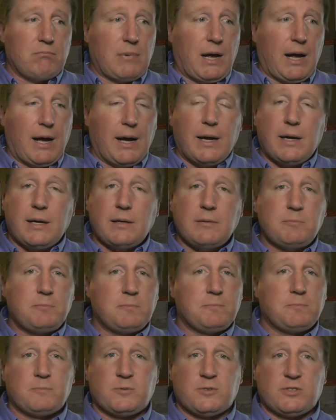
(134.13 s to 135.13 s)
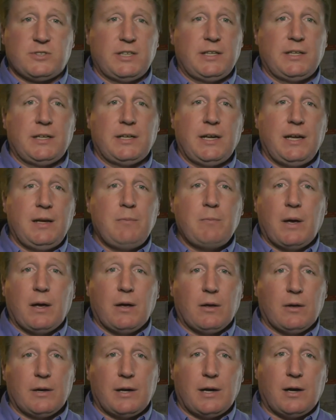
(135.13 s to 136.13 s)
I send an
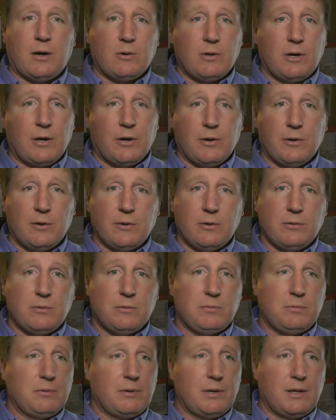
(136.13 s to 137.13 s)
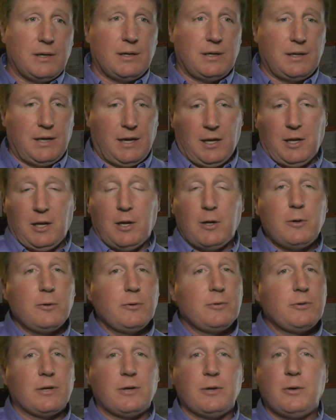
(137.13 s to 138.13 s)
email and I'll go
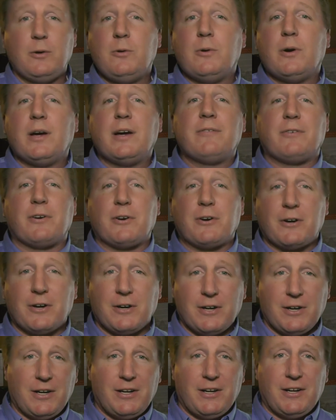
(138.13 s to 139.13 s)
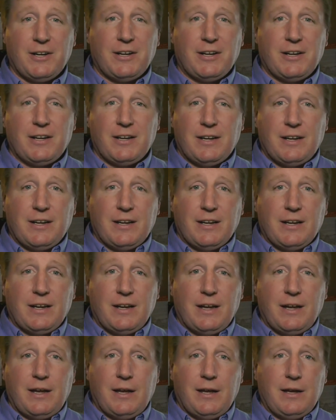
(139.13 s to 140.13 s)
hello to whoever
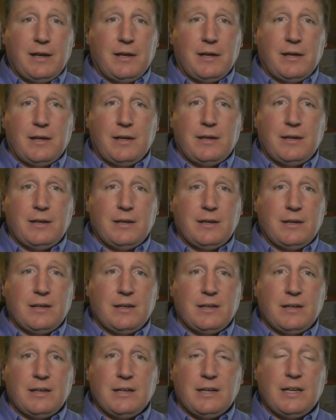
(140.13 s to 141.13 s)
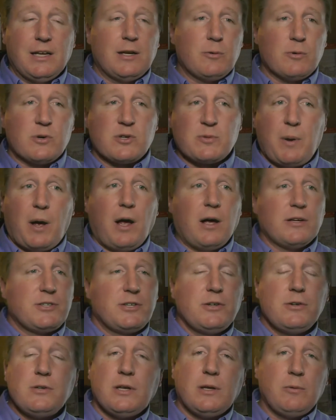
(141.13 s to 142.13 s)
and get a response,
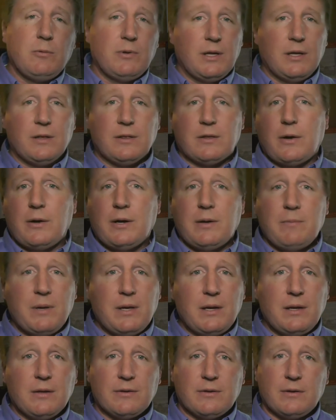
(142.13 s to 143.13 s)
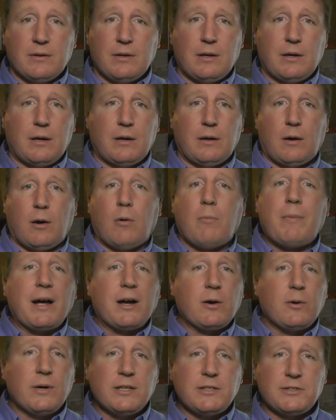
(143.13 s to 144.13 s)
usually within 30 minutes, on my
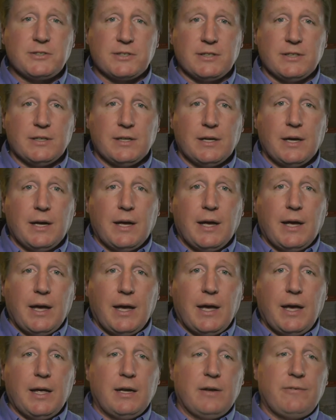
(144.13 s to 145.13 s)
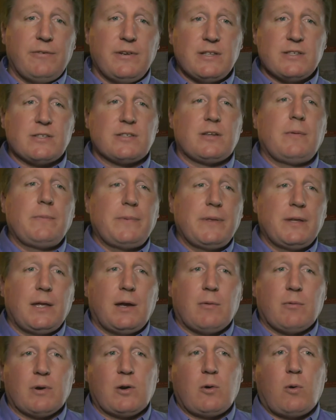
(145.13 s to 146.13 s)
question. And if it's something
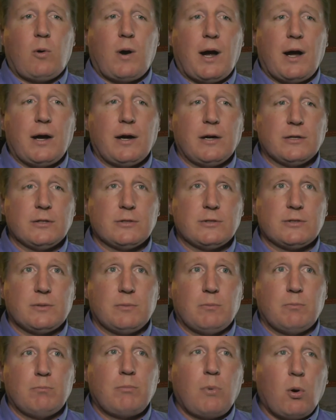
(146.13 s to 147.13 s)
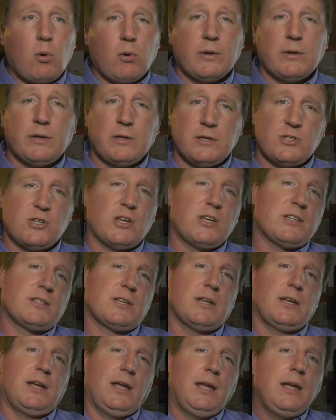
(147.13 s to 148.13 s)
that requires more than just
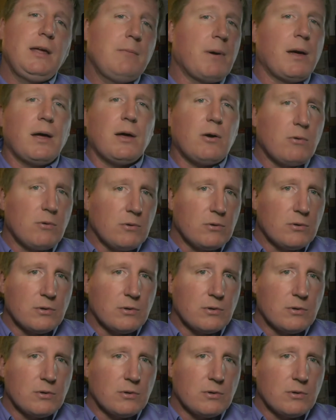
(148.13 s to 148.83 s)
an email,